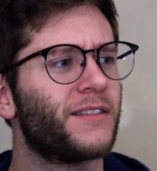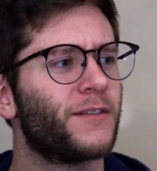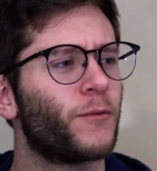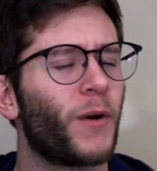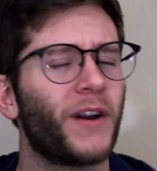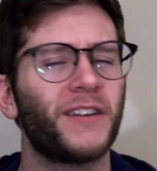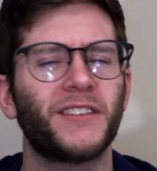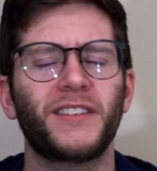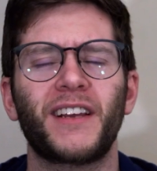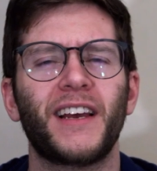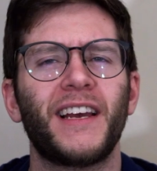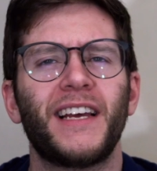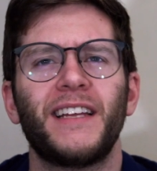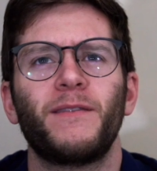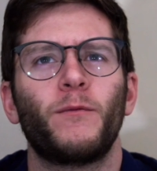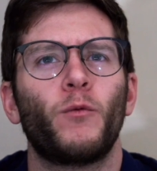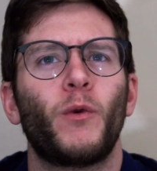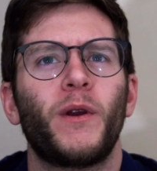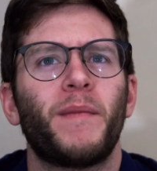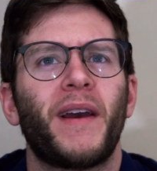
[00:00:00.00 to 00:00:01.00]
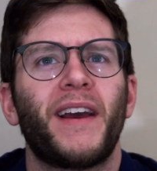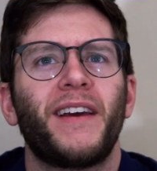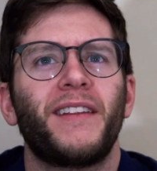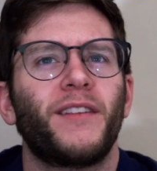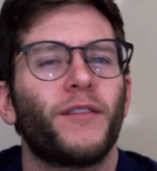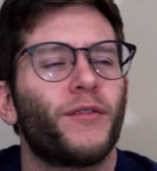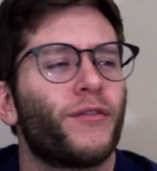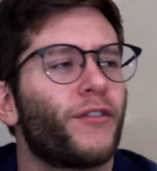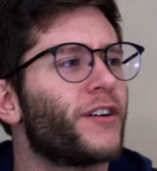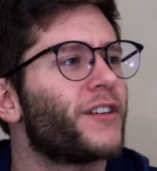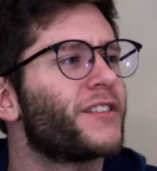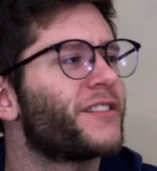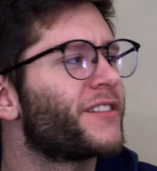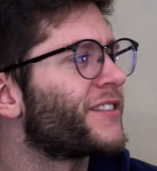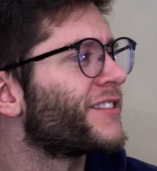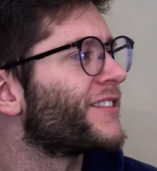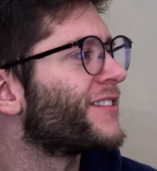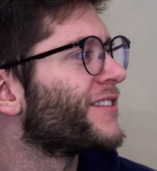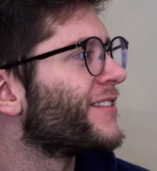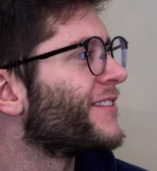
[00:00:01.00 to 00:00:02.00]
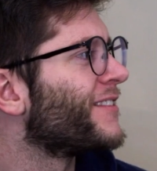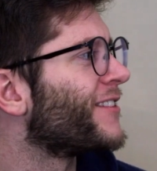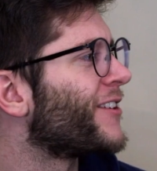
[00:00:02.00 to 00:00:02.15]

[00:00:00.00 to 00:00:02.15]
We made the first